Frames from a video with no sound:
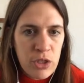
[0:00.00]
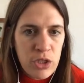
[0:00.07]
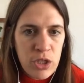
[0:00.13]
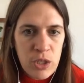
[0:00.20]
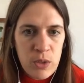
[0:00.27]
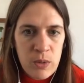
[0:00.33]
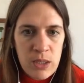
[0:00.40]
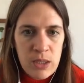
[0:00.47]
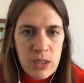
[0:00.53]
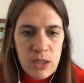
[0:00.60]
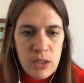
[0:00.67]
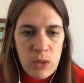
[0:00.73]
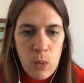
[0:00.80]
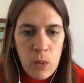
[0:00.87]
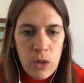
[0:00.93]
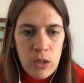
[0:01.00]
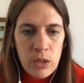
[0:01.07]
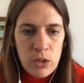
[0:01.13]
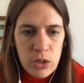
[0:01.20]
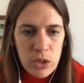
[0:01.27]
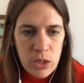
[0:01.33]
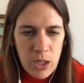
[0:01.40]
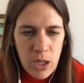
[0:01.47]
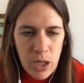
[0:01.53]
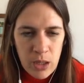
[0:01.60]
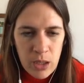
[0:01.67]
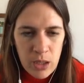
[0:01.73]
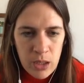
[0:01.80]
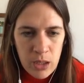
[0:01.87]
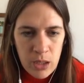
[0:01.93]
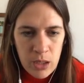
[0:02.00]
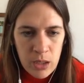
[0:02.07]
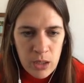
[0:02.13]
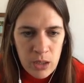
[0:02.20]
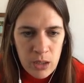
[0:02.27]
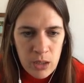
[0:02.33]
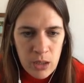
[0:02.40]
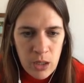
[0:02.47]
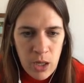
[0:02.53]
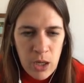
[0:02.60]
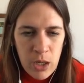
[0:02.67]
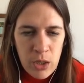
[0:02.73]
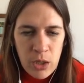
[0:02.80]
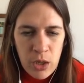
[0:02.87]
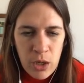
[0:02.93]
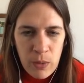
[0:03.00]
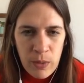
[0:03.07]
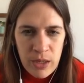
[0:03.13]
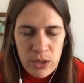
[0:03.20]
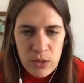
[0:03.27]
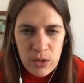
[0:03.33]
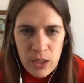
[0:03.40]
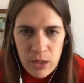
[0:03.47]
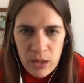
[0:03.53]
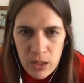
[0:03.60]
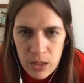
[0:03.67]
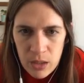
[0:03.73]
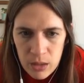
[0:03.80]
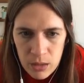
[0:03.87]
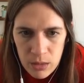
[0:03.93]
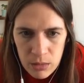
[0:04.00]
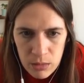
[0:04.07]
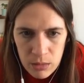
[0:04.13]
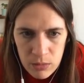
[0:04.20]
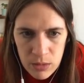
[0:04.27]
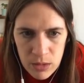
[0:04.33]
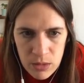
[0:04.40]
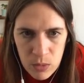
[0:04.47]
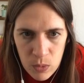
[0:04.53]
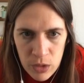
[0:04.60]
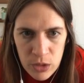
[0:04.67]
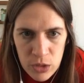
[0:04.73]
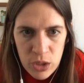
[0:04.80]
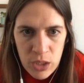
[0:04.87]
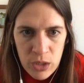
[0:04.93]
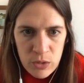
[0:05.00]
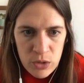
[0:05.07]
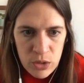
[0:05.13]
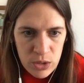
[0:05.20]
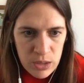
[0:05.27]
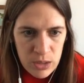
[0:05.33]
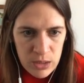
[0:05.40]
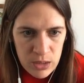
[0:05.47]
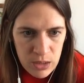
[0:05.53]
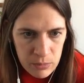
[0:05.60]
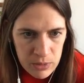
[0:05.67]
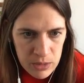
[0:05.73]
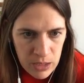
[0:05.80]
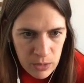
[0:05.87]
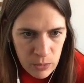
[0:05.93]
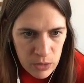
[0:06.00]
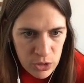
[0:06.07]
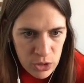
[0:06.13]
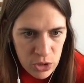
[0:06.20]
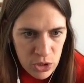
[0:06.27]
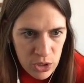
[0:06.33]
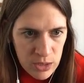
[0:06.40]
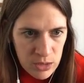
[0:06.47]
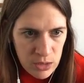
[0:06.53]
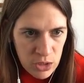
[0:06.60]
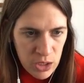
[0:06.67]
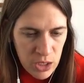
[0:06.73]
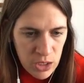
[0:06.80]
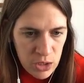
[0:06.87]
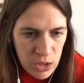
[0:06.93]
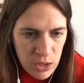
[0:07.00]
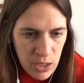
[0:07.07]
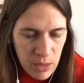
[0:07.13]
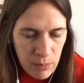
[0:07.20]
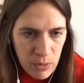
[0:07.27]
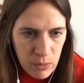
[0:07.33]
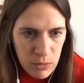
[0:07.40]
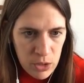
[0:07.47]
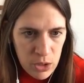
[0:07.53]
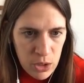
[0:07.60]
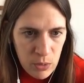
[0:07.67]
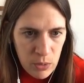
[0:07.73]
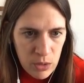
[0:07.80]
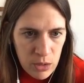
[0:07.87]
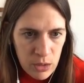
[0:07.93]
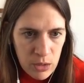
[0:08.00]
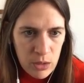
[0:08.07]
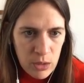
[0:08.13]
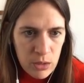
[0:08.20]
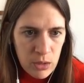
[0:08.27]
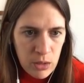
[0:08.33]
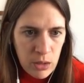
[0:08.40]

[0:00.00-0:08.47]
she uses this orange color. No, actually, I think this orange color is just the Substack orange. She hasn't changed that, but I want to show her